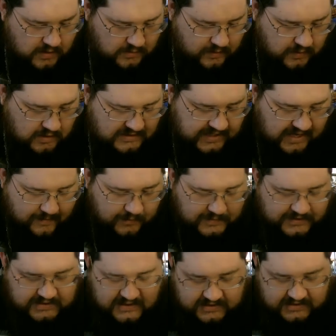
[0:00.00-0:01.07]
Thor's hammer
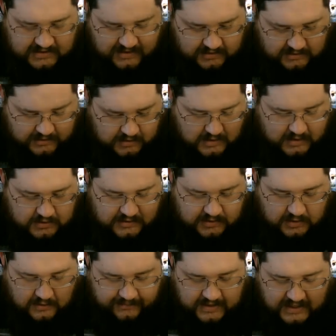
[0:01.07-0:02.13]
was considered
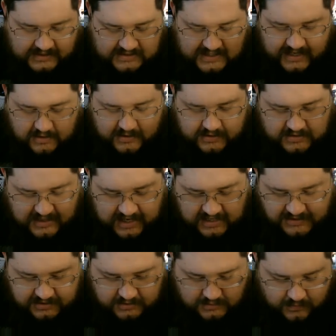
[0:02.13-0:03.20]
so very sacred to the
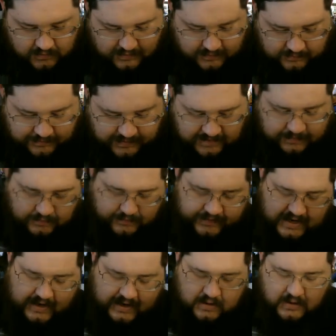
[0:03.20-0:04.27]
ancient northern people
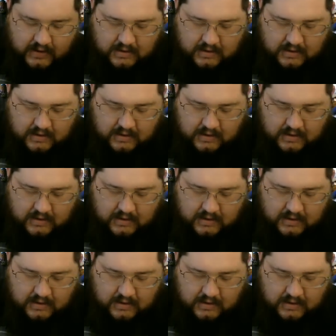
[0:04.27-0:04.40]
that